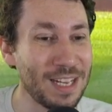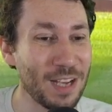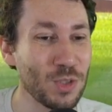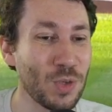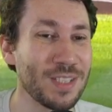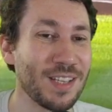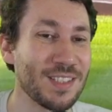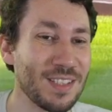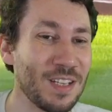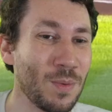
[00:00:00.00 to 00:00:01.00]
He actually tries to get
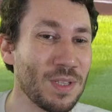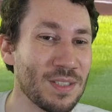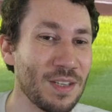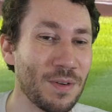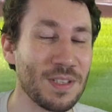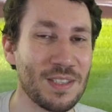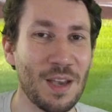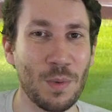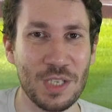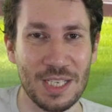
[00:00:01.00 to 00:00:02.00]
sneaky with a sinker
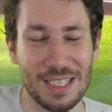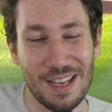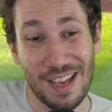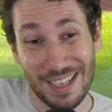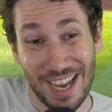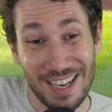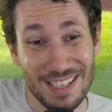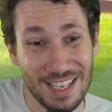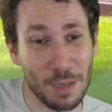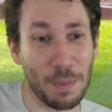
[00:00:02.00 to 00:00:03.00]
inside, which I kind of
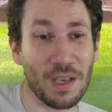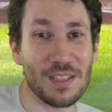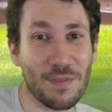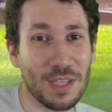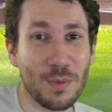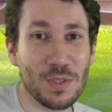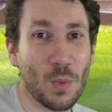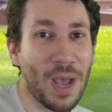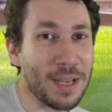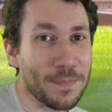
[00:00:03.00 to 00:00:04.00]
dig because everything was
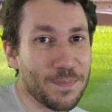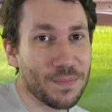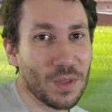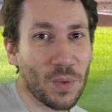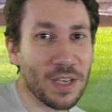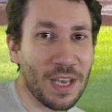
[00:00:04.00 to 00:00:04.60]
away, right?